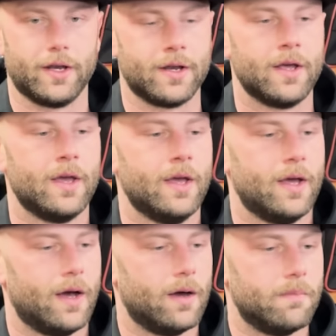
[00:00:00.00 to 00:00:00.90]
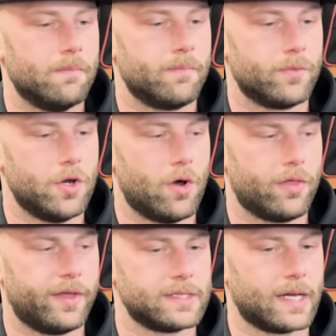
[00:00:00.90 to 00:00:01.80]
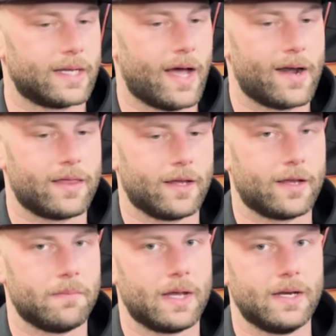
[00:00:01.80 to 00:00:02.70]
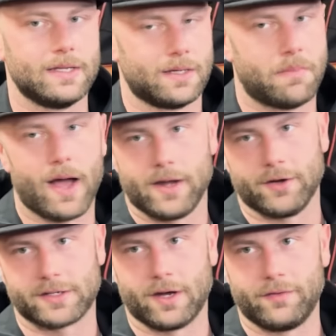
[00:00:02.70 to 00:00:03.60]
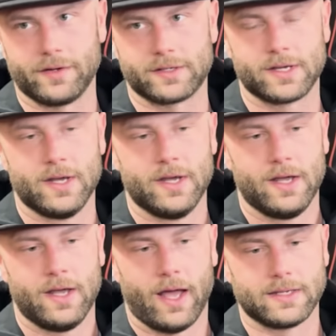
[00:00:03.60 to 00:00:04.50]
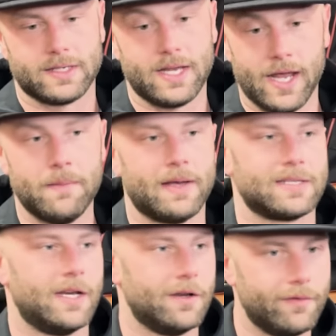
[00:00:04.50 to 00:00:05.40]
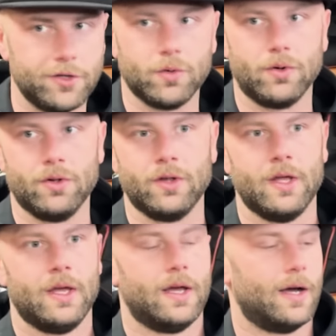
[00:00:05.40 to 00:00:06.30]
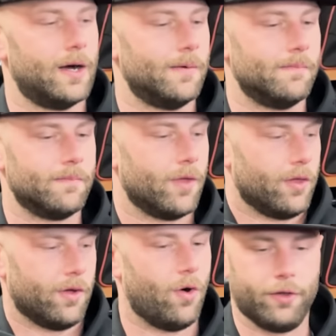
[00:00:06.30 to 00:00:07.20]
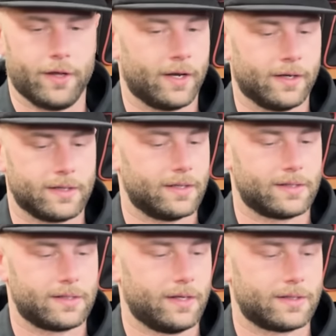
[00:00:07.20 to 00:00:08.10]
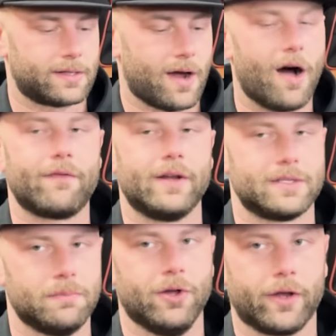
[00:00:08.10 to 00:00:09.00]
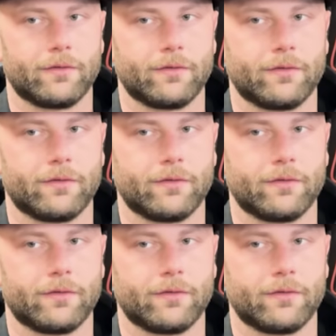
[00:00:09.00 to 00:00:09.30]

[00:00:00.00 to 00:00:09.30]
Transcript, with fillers: And, um, you know, things like that, I think, make it easy to buy into yourself as as a team, as an individual, um, the whole thing. It's it's, it's confidence building.